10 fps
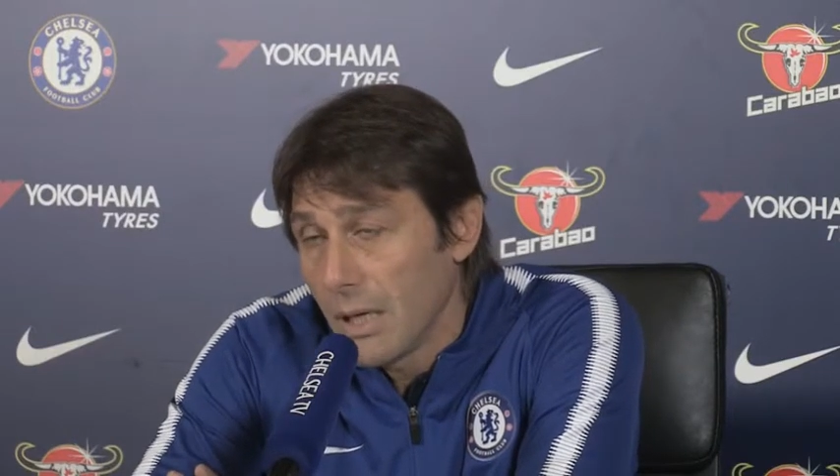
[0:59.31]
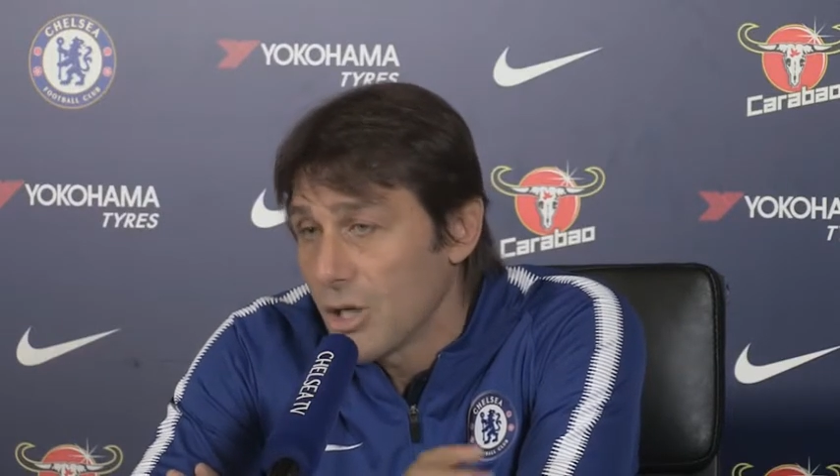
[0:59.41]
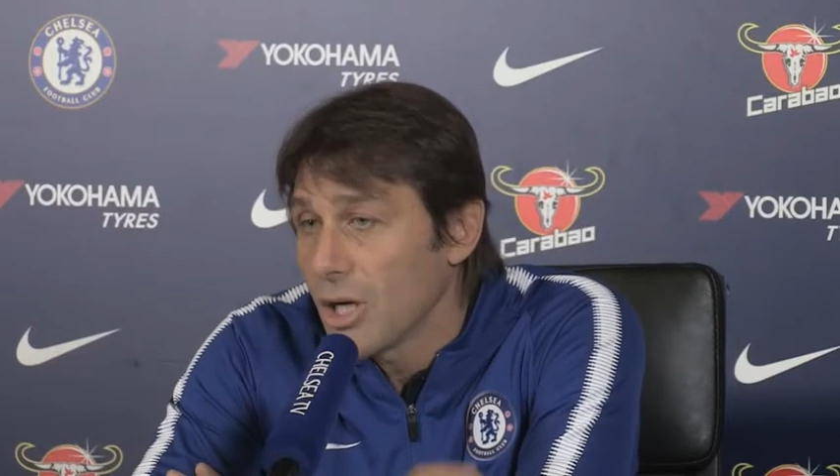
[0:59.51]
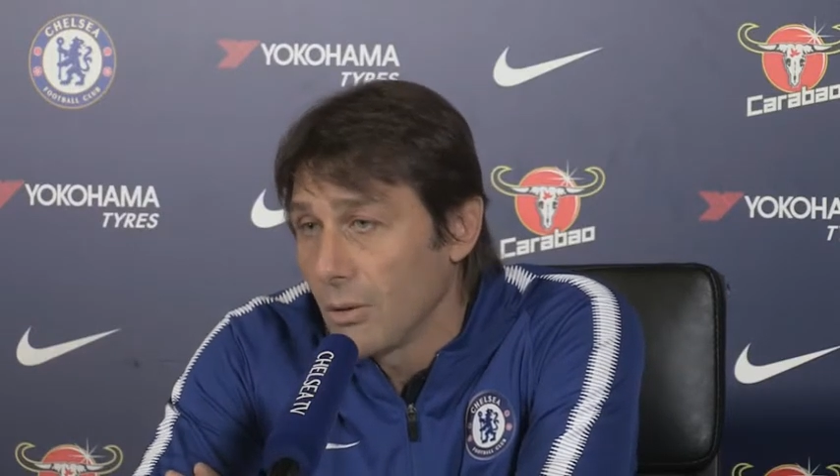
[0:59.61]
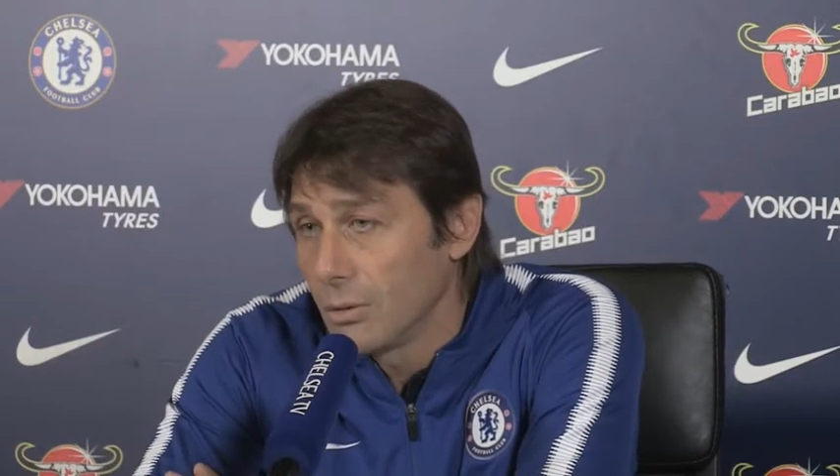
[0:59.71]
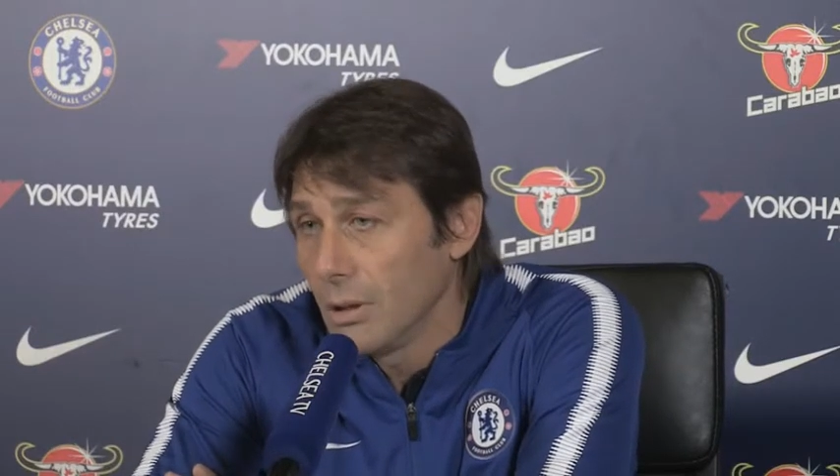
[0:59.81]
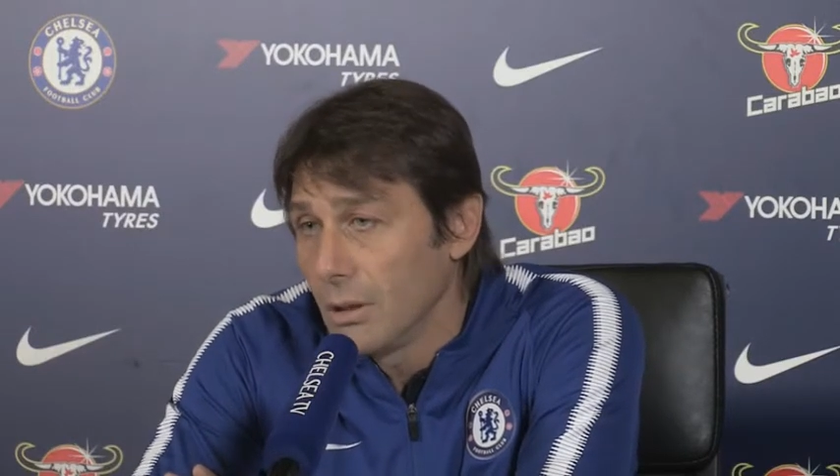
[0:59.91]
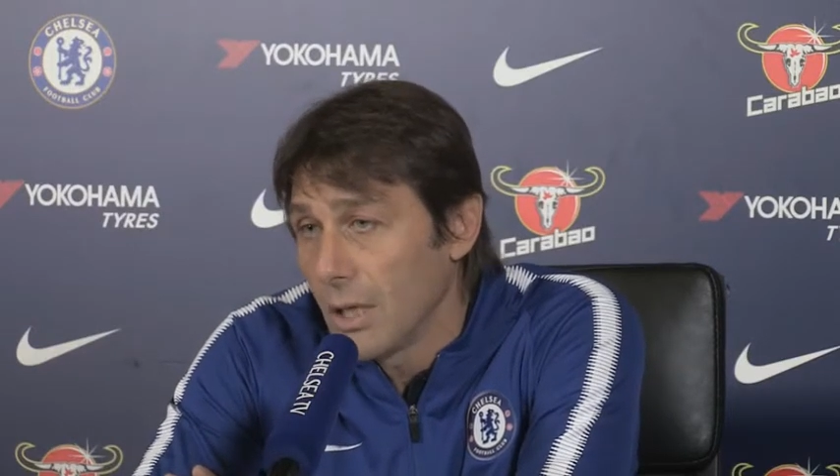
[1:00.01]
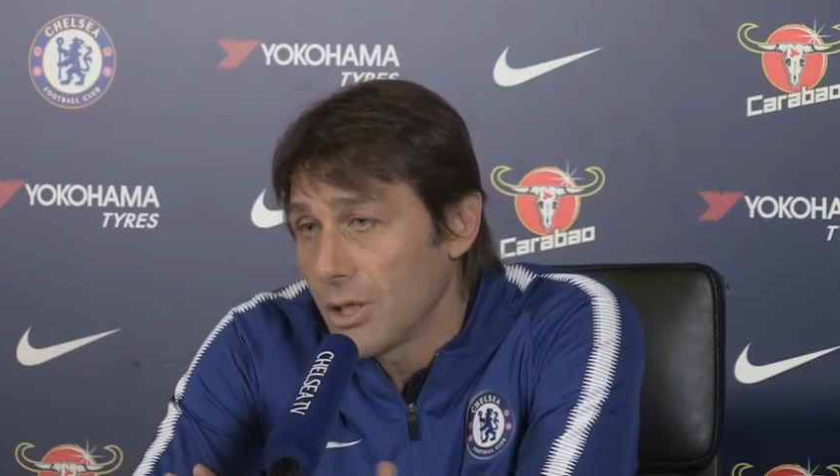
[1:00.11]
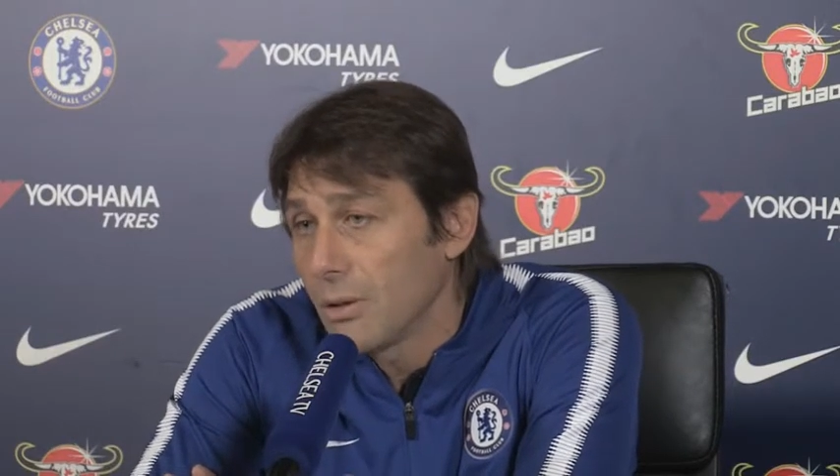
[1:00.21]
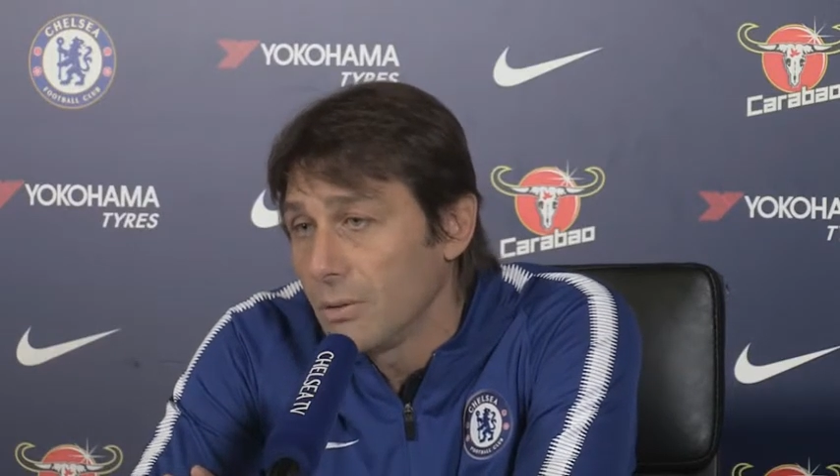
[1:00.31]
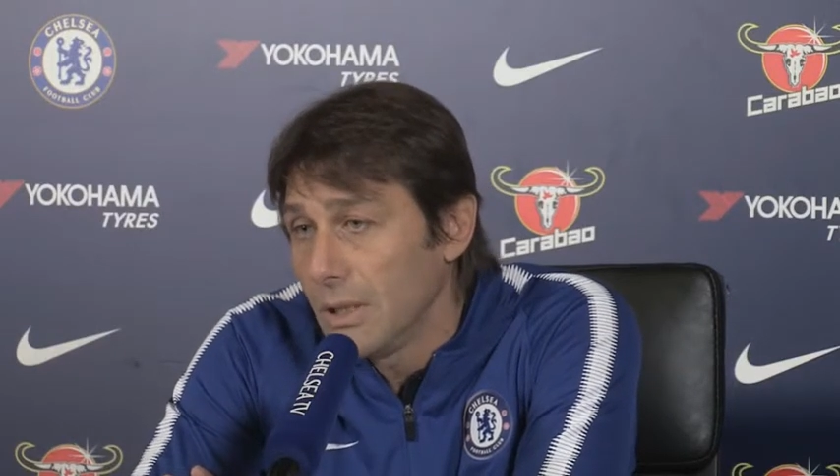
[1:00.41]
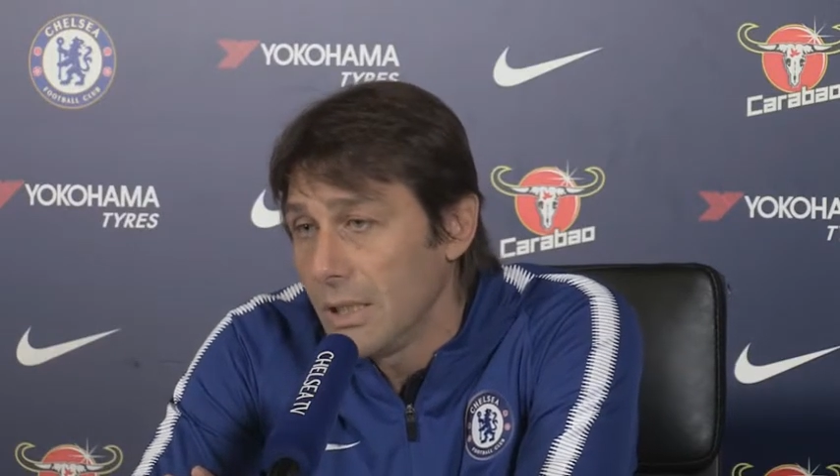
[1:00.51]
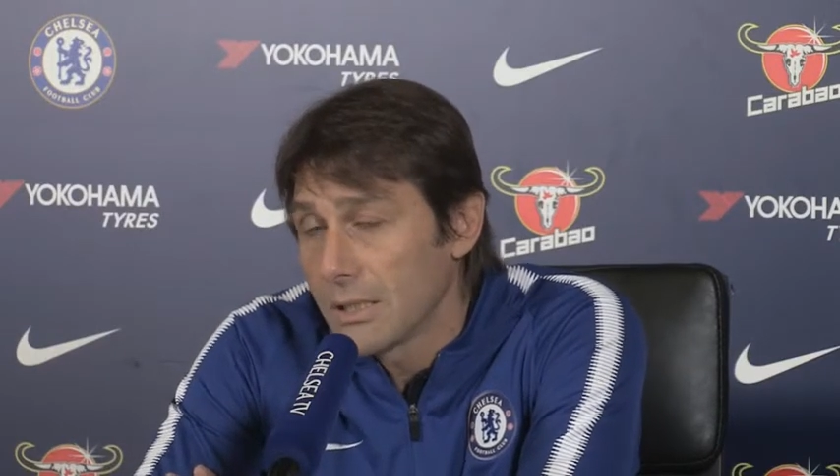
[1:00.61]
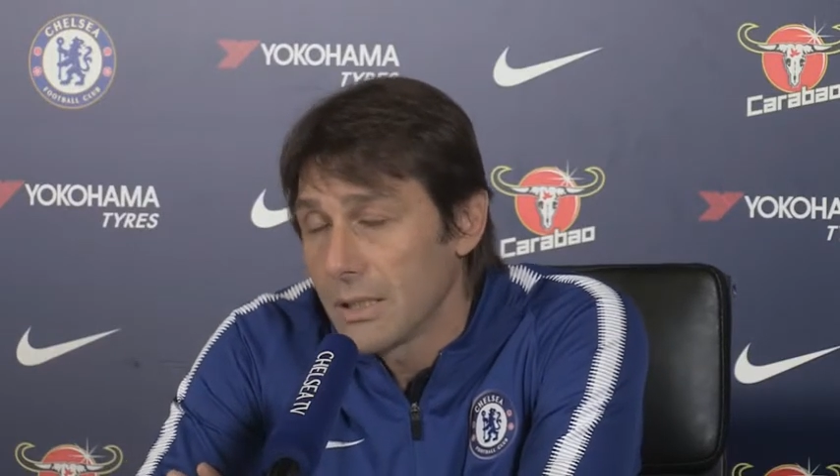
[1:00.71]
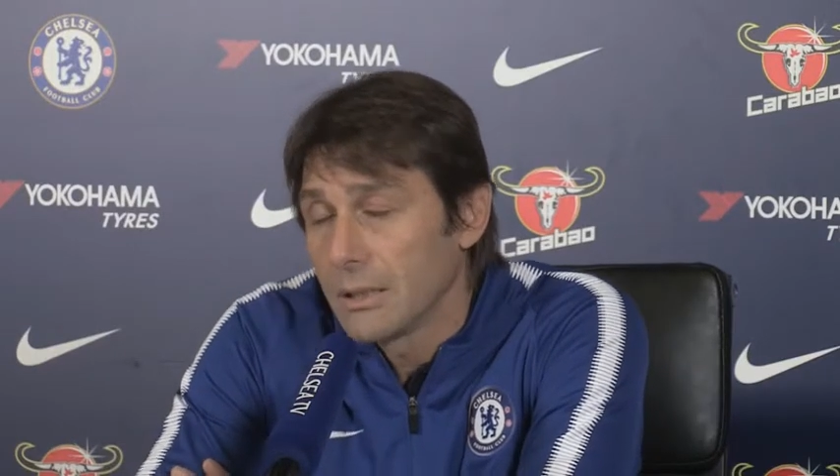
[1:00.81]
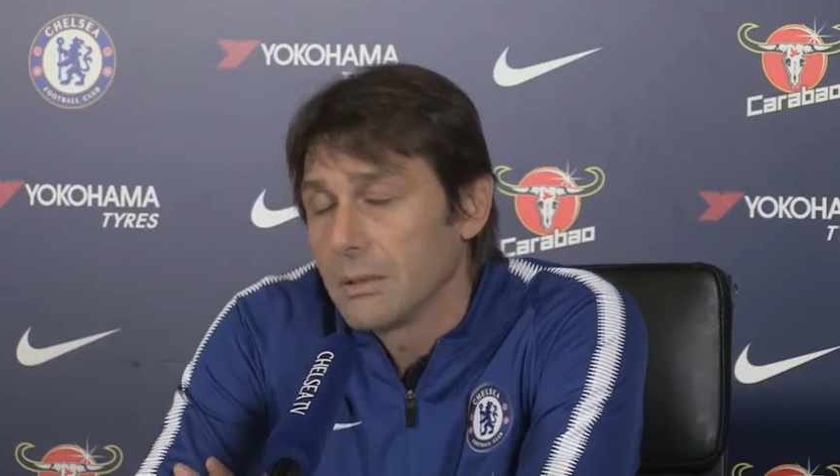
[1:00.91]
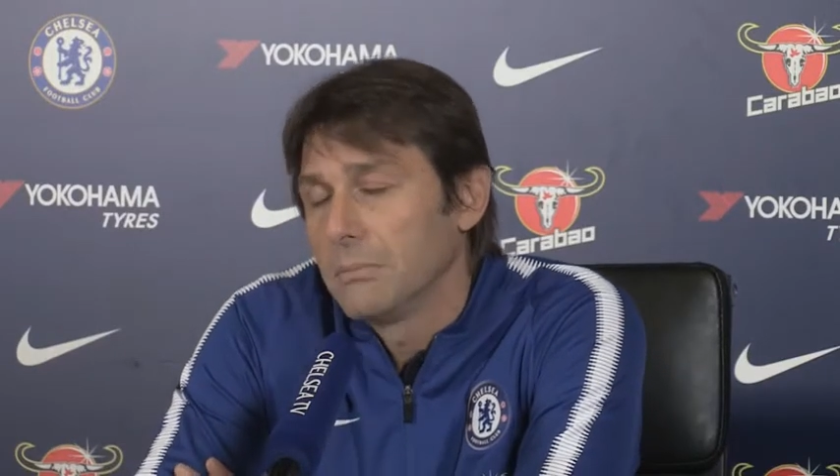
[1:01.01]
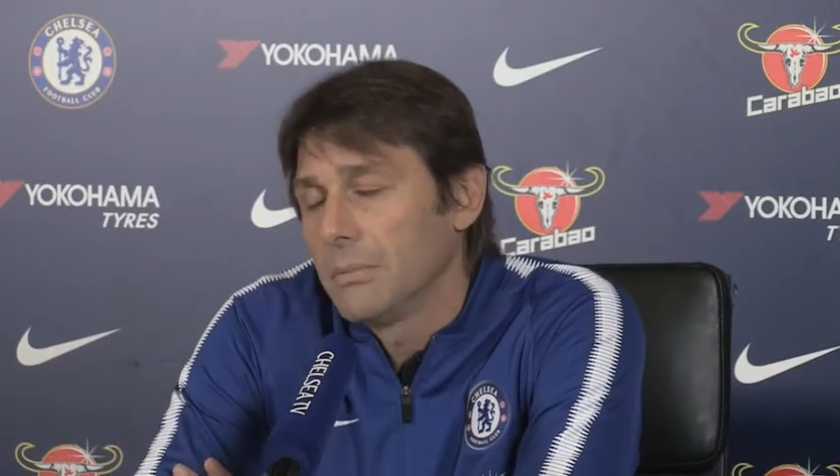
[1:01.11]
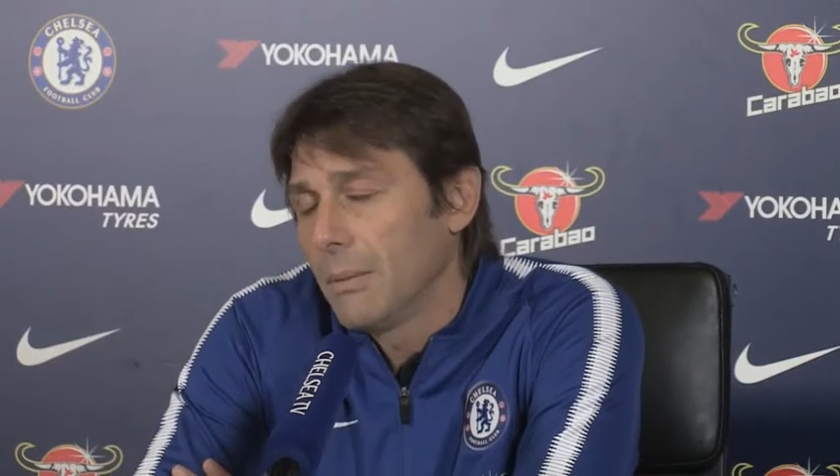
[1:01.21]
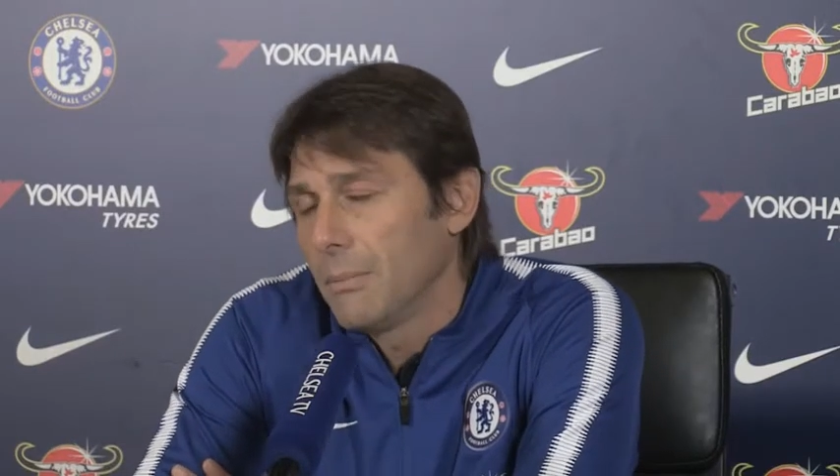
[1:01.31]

I shout, no, I shout this, and yeah,